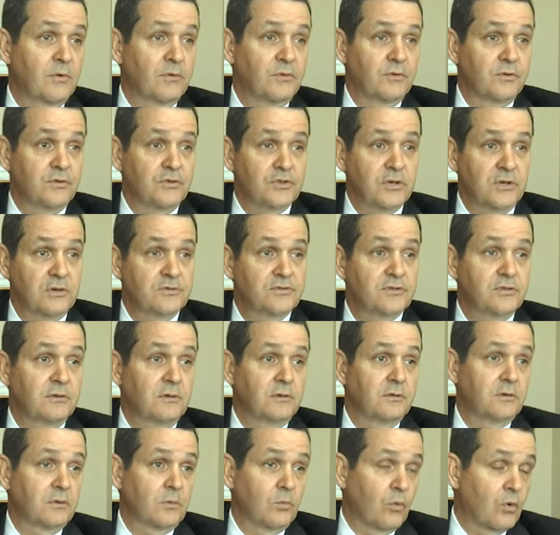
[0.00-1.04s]
on your jersey,
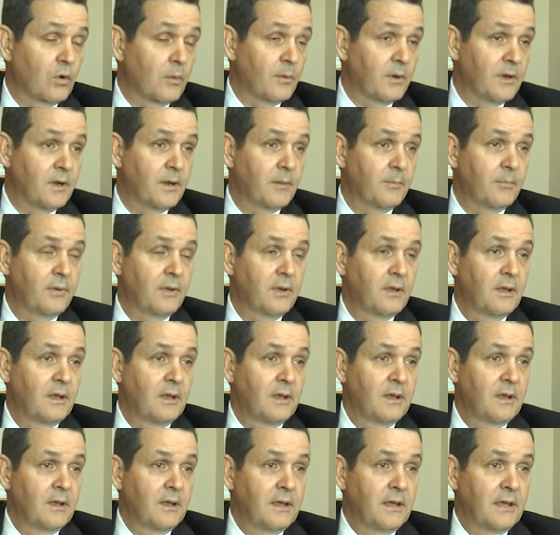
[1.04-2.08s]
on your warm-up.
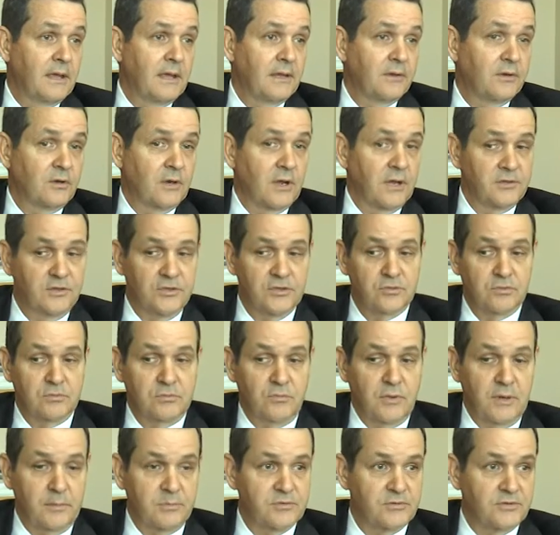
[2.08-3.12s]
And you're not just
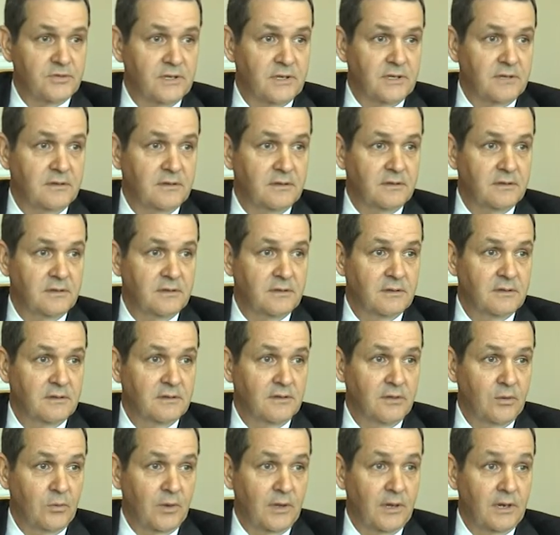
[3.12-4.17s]
representing
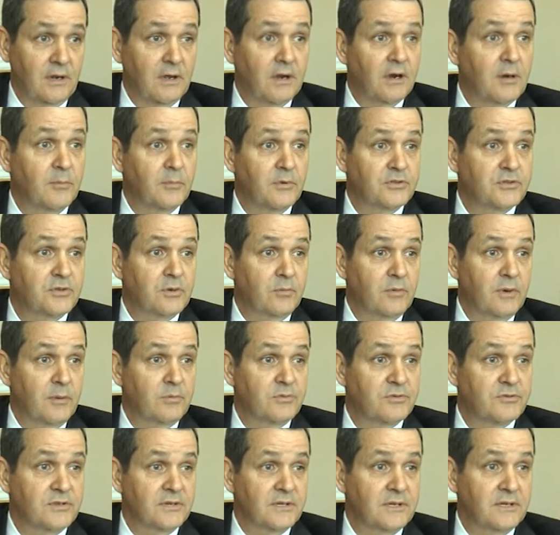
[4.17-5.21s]
UALR, but you're
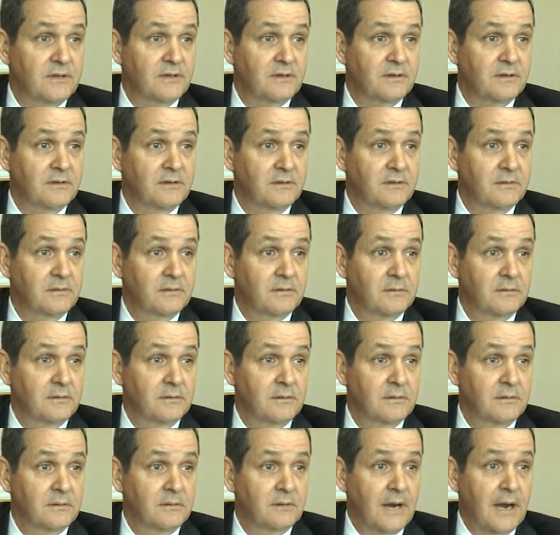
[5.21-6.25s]
representing
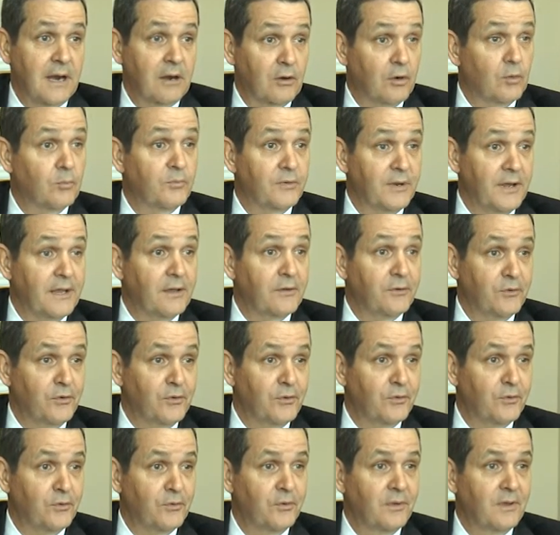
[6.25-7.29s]
our hometown
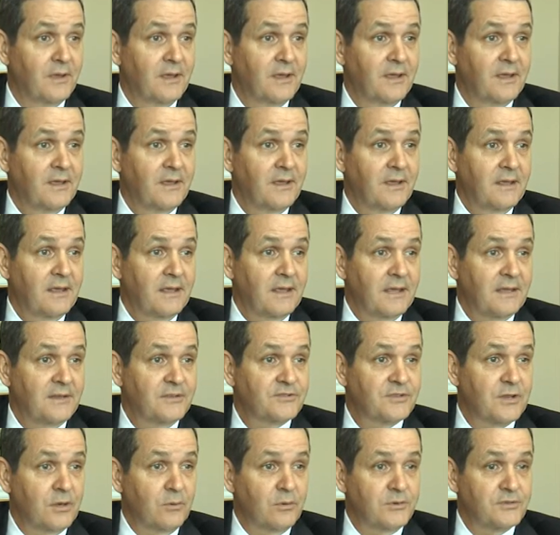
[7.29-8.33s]
too. And
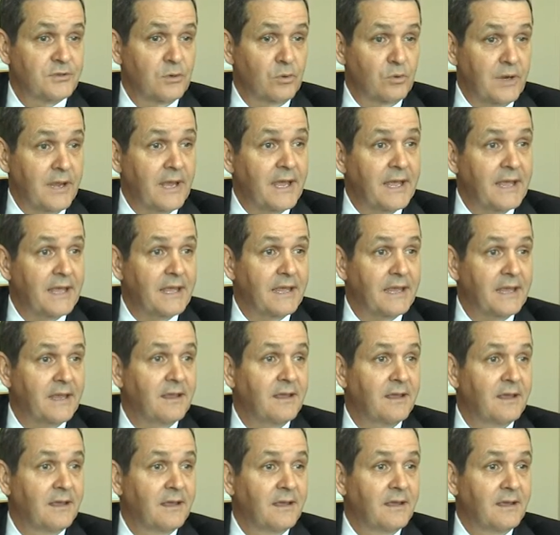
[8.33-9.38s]
so it's
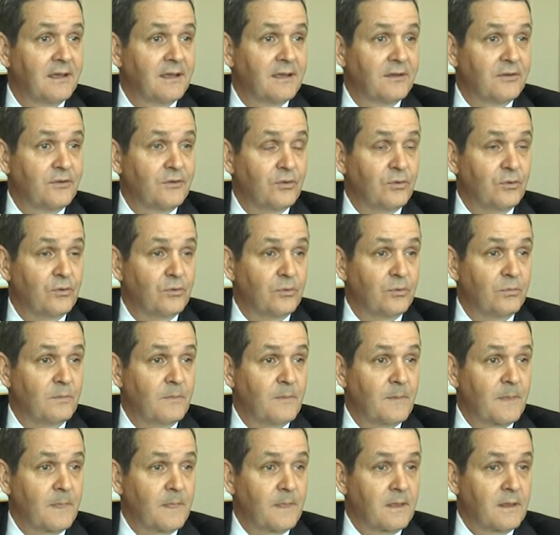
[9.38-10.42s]
okay to
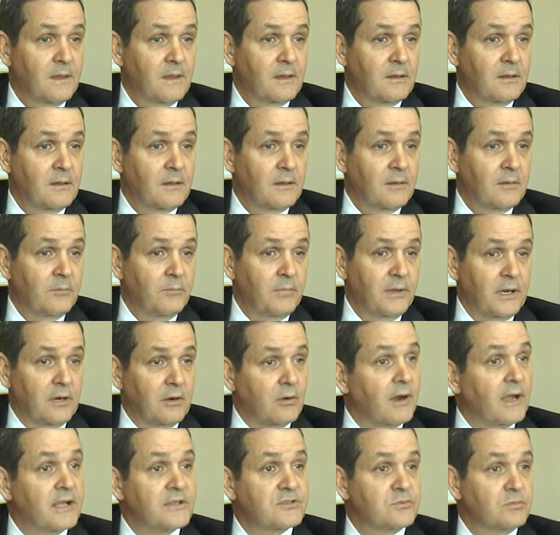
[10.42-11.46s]
be a
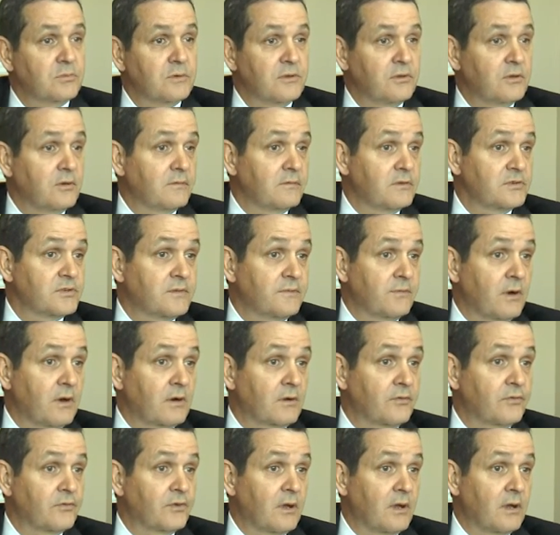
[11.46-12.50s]
graduate of the University of
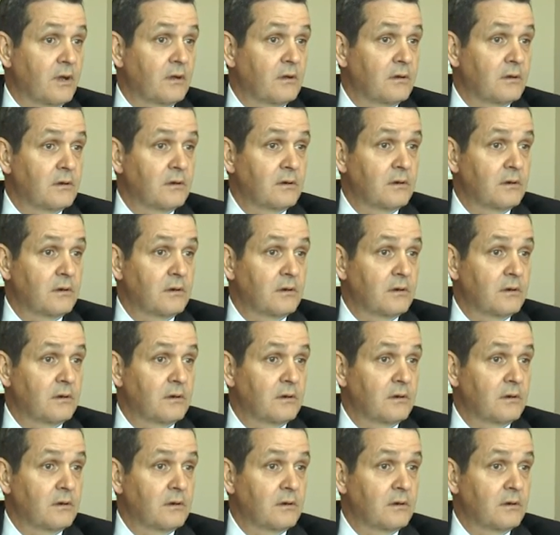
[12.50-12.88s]
Arkansas